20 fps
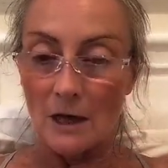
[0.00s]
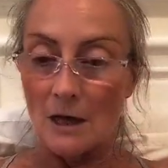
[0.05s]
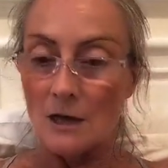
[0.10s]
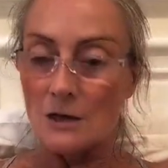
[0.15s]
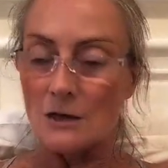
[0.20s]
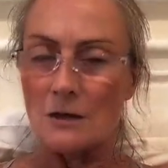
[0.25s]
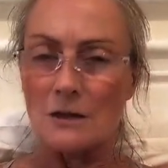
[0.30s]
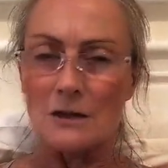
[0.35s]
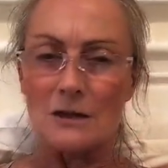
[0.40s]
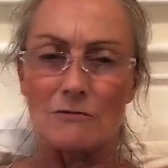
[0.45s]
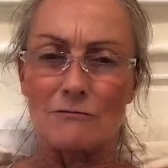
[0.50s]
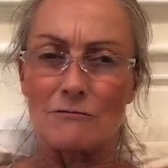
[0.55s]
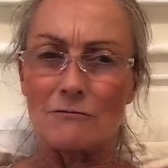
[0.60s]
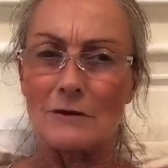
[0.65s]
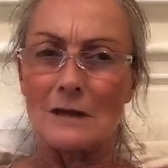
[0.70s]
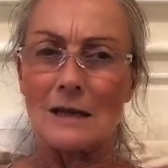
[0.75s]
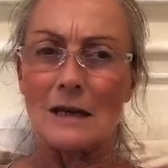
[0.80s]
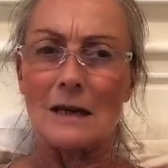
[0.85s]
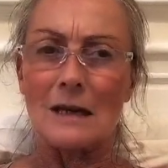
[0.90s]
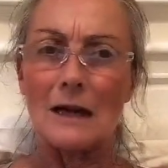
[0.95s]
So it's a
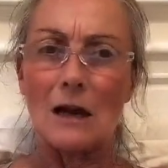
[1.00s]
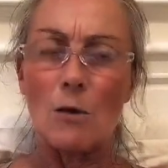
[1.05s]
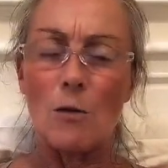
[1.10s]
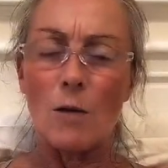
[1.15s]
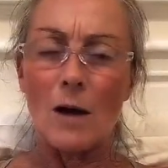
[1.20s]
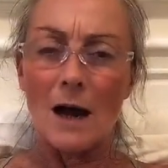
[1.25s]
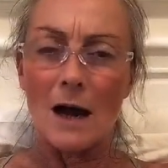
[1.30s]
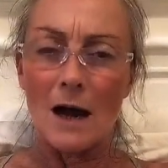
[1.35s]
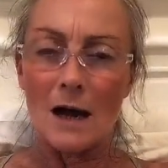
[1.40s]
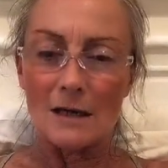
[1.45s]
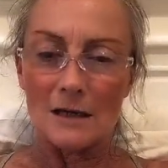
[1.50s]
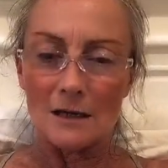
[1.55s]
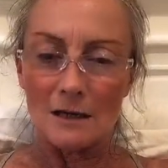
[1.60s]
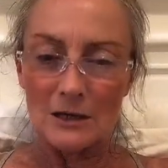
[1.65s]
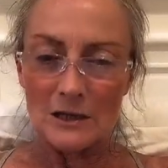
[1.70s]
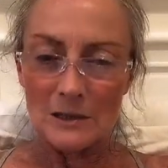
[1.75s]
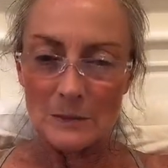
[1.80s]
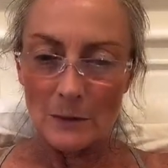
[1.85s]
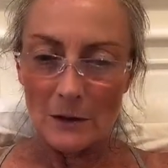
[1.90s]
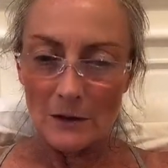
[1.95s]
really quiet little
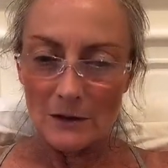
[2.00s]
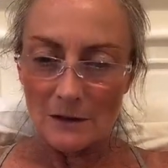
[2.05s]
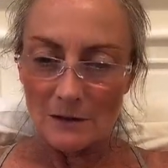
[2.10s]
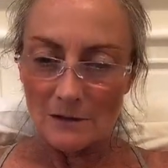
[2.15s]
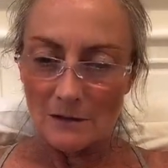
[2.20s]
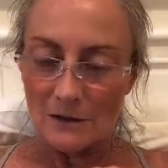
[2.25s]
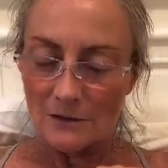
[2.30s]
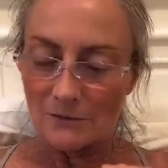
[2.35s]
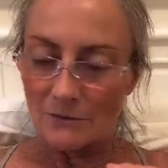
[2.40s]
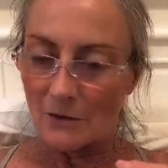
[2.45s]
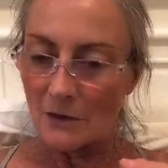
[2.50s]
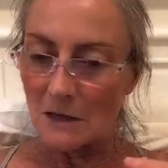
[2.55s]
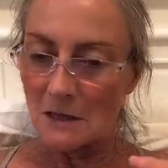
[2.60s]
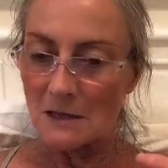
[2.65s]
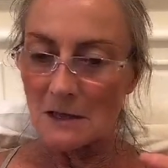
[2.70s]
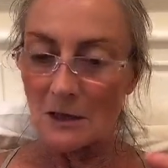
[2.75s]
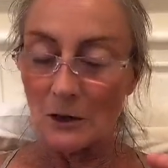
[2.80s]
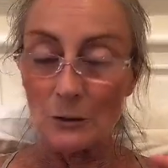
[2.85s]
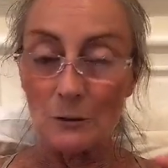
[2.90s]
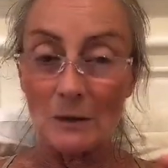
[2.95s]
spot, and there's very
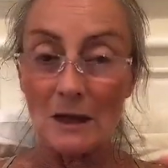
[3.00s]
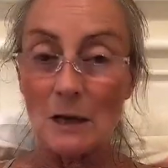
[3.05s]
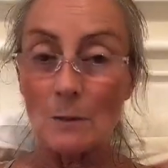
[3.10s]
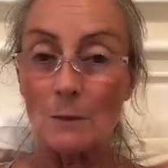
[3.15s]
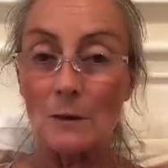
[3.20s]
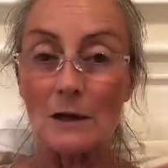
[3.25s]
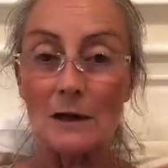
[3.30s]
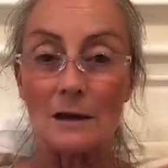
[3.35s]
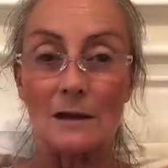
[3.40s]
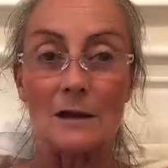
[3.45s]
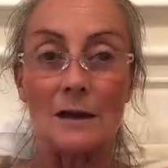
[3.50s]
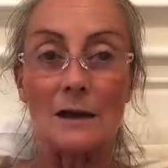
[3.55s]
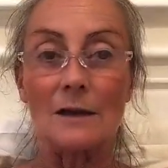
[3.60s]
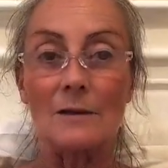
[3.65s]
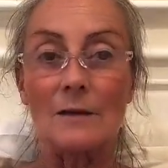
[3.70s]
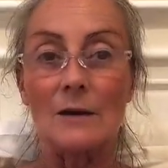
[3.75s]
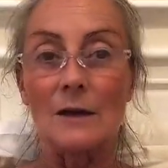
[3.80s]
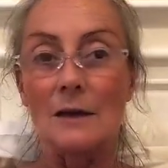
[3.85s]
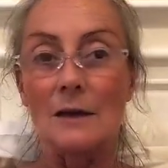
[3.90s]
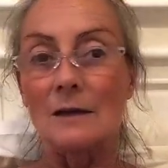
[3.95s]
seldom anybody there.
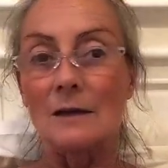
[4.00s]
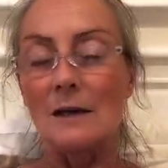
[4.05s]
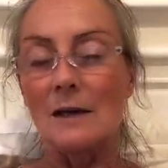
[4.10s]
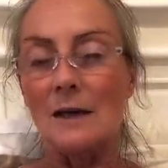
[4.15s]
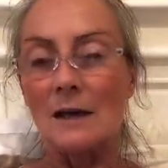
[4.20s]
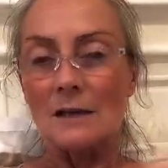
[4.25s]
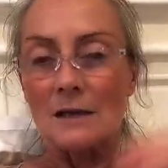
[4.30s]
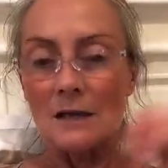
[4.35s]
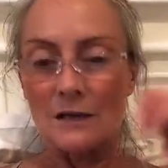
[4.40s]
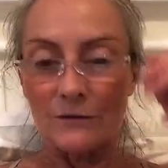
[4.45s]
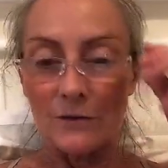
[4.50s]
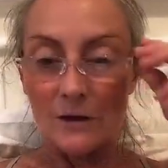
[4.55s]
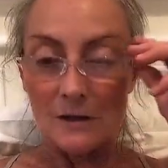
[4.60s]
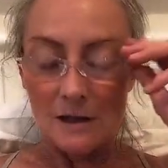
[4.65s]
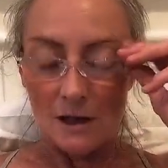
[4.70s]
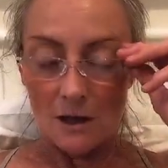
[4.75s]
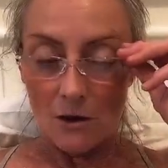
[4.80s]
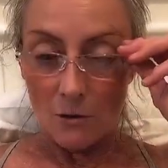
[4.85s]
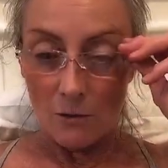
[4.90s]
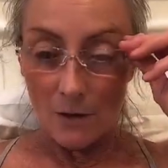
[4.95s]
And I just felt
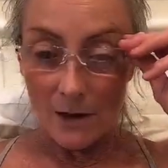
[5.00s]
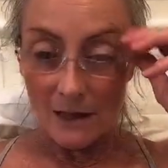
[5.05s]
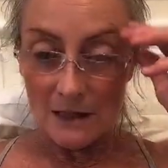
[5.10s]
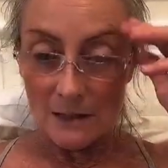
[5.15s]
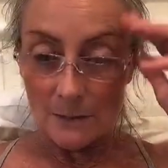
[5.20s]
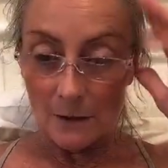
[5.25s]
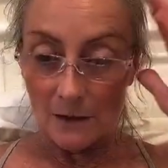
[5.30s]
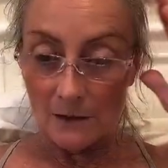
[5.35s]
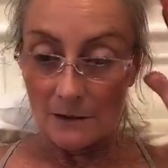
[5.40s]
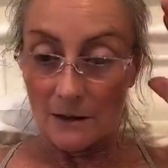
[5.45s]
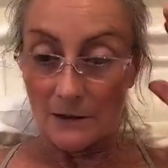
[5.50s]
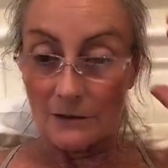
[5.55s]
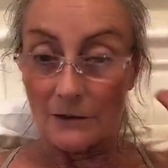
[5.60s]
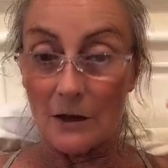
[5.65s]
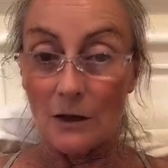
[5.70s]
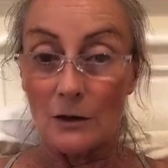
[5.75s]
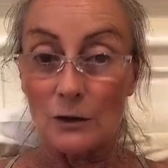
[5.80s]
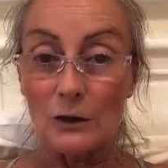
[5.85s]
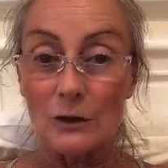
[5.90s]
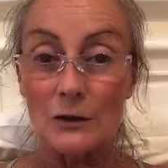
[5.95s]
like a quiet spot, and I thought
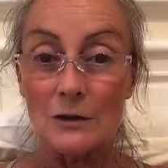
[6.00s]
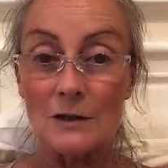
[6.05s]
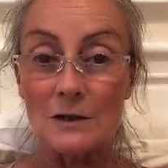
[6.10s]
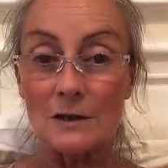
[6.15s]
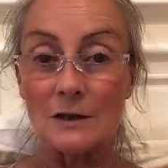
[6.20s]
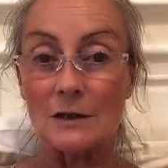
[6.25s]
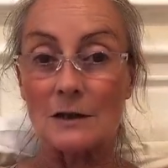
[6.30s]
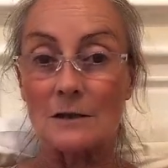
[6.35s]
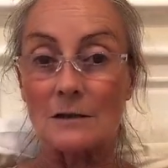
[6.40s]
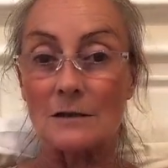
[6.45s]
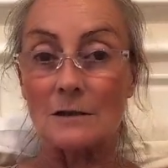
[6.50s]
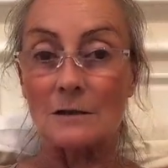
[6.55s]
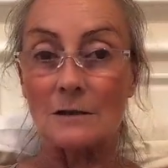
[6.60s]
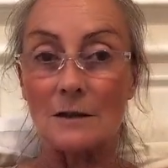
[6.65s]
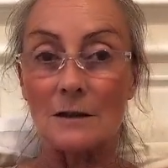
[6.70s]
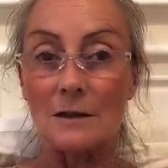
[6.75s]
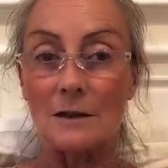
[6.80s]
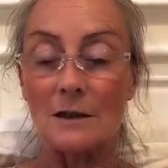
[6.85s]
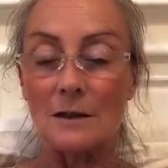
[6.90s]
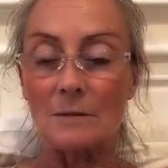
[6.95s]
I'll go sit.
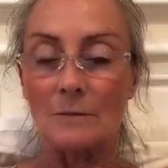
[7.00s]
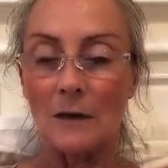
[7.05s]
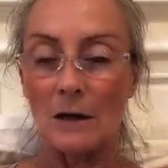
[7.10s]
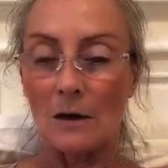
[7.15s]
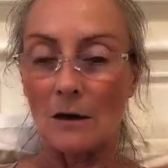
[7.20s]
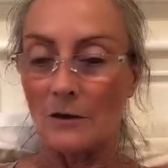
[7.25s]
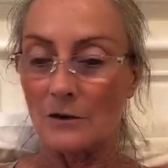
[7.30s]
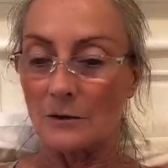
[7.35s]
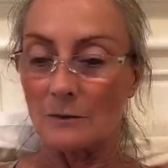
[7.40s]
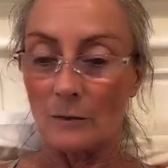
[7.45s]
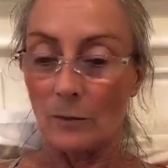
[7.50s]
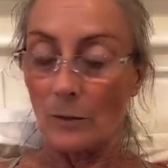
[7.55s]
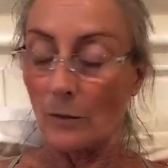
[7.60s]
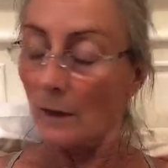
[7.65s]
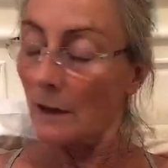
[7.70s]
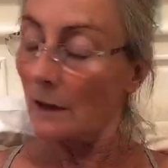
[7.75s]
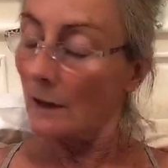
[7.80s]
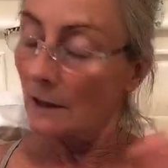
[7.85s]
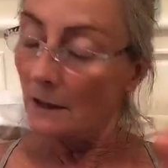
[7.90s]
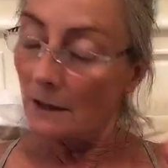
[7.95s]
I can't remember
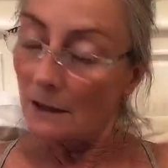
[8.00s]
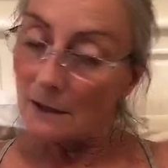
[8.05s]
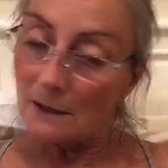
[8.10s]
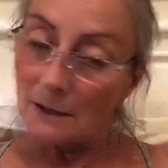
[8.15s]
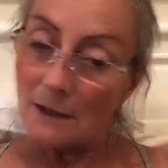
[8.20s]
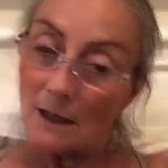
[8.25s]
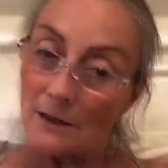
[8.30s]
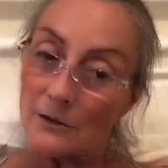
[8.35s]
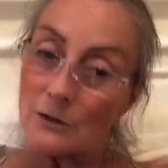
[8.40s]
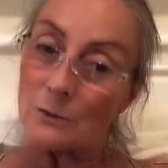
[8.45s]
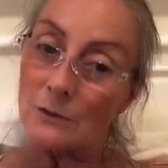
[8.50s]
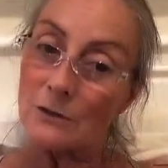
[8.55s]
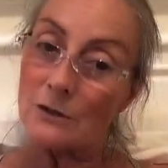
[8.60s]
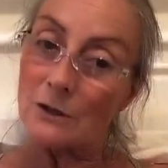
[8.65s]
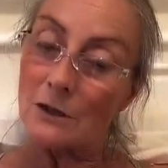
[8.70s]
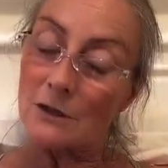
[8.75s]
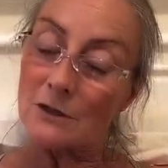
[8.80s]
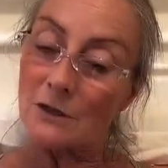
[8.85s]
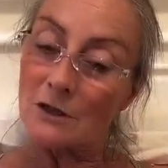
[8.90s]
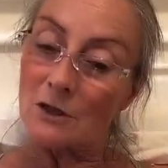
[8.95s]
why. I just wanted to
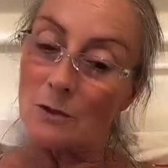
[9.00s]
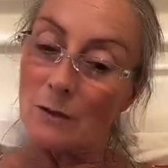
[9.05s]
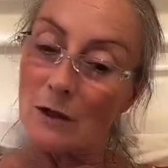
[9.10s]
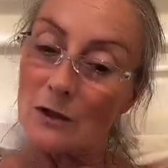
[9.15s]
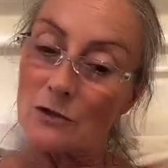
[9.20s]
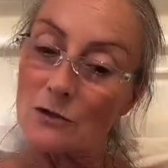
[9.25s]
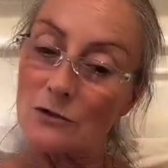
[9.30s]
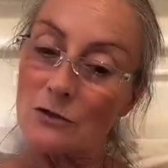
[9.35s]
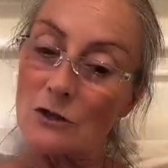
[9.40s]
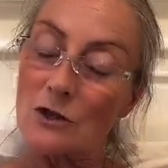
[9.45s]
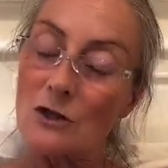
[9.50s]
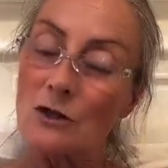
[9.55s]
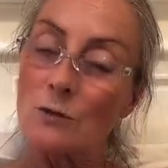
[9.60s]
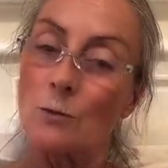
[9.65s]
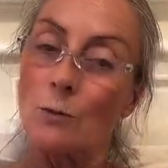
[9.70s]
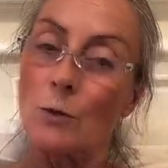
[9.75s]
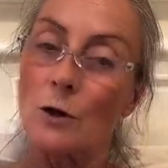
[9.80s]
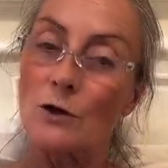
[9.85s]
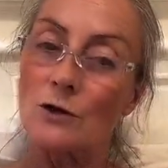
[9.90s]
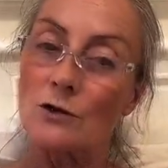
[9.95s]
go sit on the bench and just
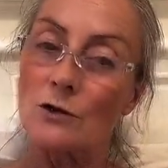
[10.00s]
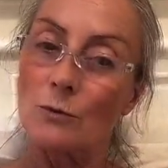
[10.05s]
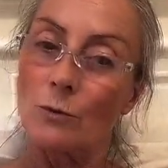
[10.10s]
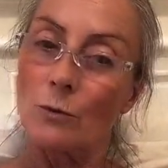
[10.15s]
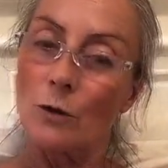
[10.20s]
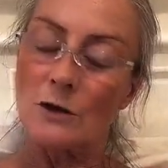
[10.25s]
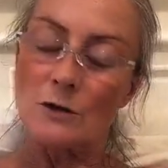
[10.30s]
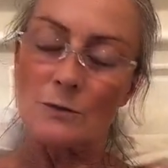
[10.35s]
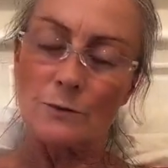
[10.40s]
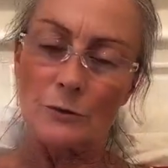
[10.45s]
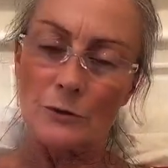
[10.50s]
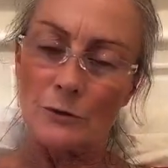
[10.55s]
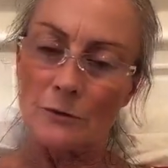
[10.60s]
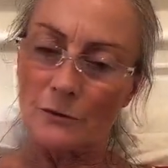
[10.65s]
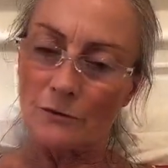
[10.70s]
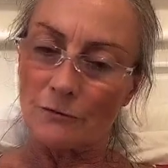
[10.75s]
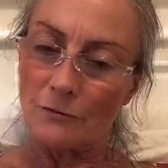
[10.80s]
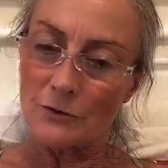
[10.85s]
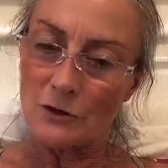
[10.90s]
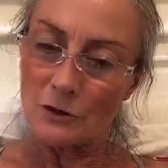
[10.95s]
watch the water. It's
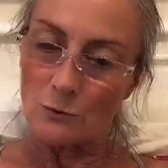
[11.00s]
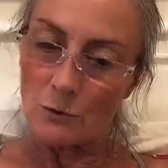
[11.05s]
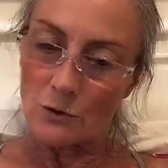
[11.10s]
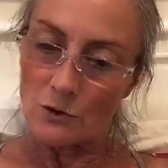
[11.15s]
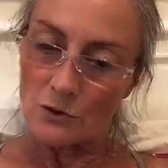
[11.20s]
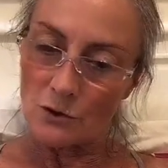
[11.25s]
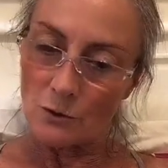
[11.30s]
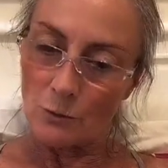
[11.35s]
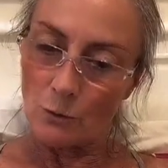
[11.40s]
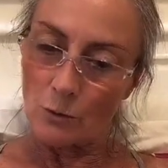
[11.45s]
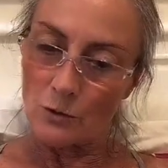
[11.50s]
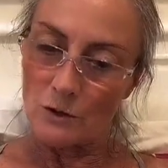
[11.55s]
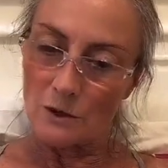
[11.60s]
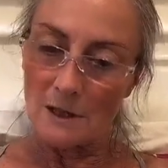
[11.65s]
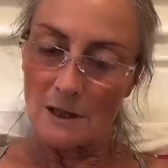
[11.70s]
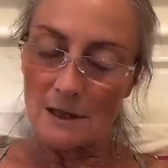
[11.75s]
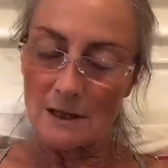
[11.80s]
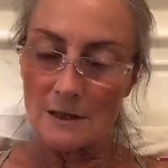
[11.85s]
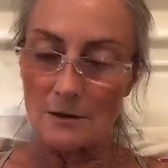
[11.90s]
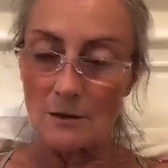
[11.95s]
beautiful. Just watch the water,
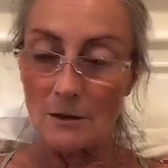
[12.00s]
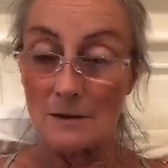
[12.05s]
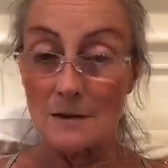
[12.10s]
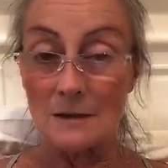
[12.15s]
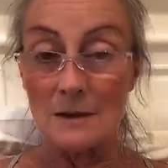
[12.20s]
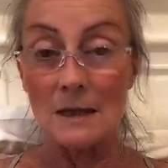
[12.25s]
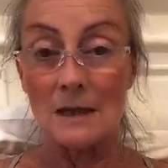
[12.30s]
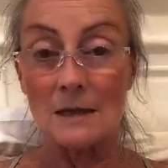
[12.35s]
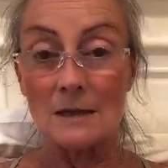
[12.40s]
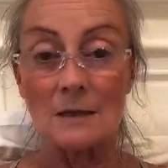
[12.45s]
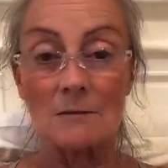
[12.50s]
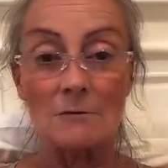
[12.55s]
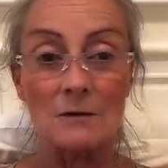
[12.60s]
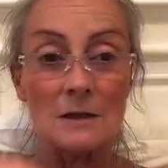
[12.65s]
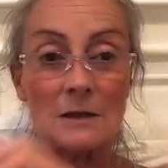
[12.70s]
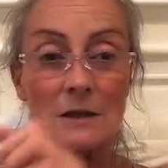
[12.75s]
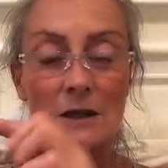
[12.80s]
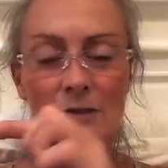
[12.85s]
and you can see it's crystal.